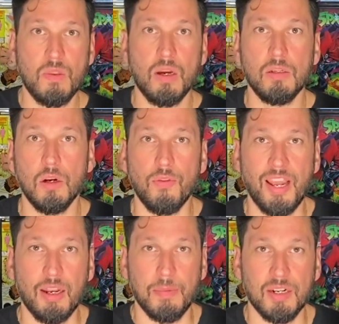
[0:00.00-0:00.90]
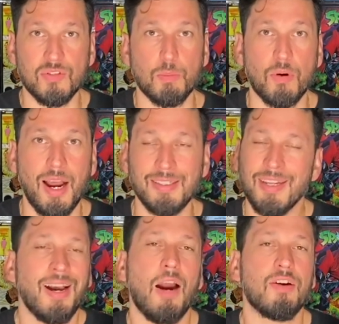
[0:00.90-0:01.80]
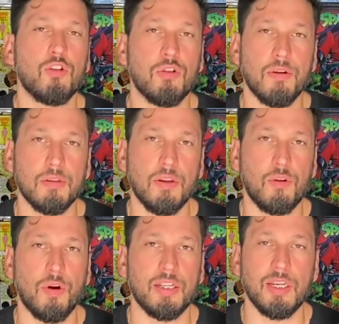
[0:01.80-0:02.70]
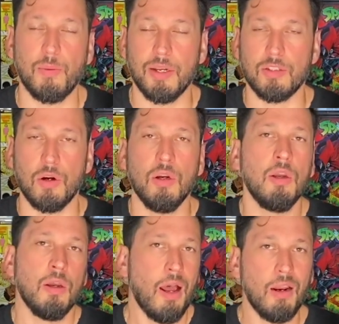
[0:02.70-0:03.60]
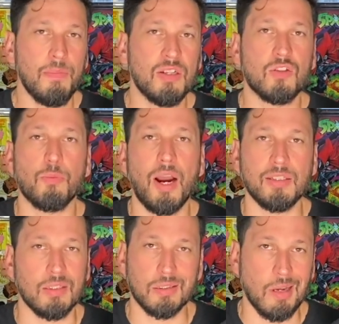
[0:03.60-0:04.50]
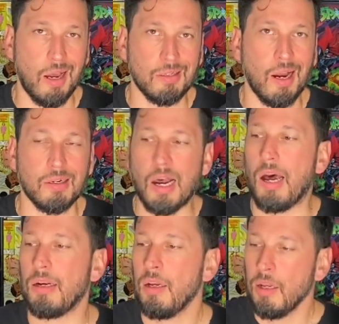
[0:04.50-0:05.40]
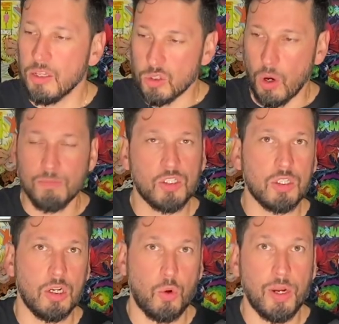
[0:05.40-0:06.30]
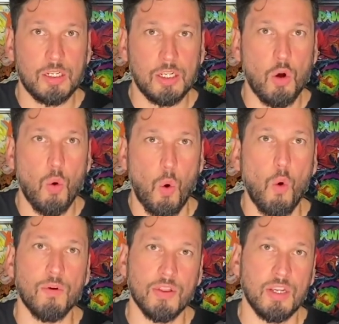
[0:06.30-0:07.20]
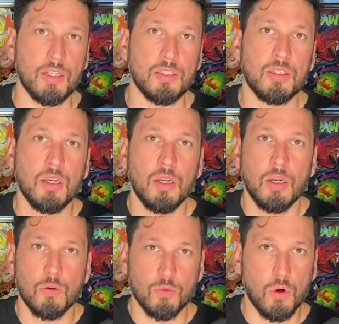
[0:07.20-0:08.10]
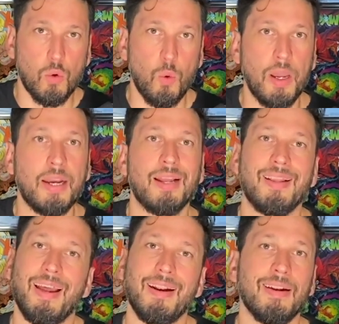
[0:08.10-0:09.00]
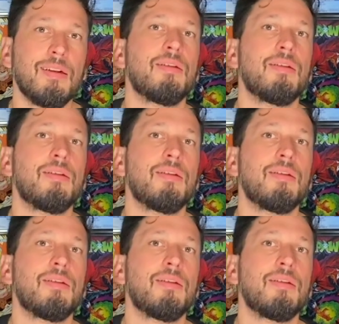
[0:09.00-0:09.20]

the element of surprise, I already knew the grades anyway. So, element of surprise is gone, gone, gone. So, I'm just going to quickly go over these real quick and then